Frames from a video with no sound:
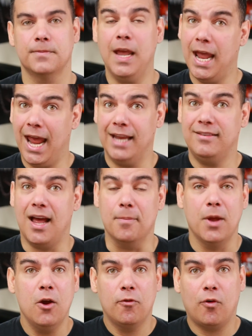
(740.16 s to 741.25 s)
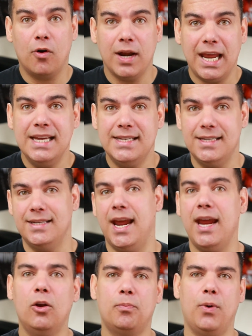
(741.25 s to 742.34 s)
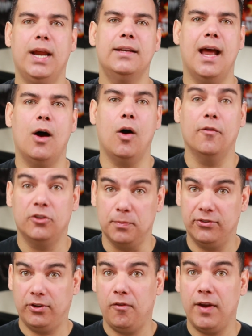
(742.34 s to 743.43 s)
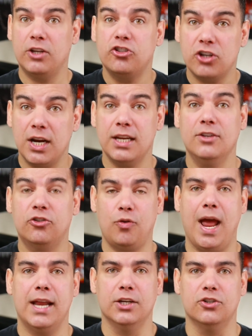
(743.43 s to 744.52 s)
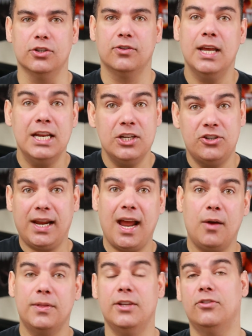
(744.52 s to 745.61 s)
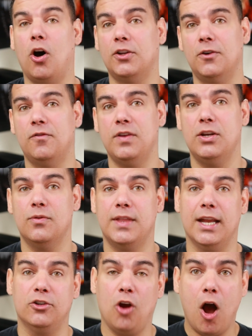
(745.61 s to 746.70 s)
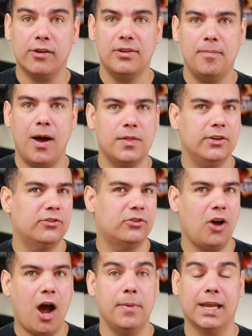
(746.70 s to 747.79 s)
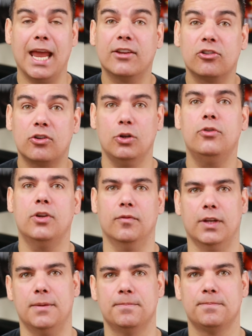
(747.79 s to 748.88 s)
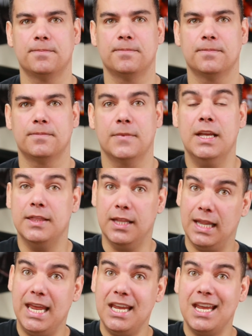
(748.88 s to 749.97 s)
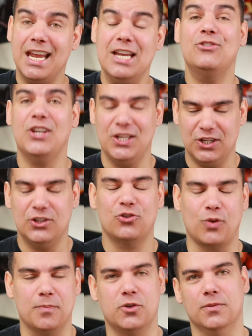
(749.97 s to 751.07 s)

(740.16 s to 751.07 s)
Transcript: Heads up, for a detailed breakdown of specific chunking strategies, check out this other video that talks about this topic exclusively. The link is in the description.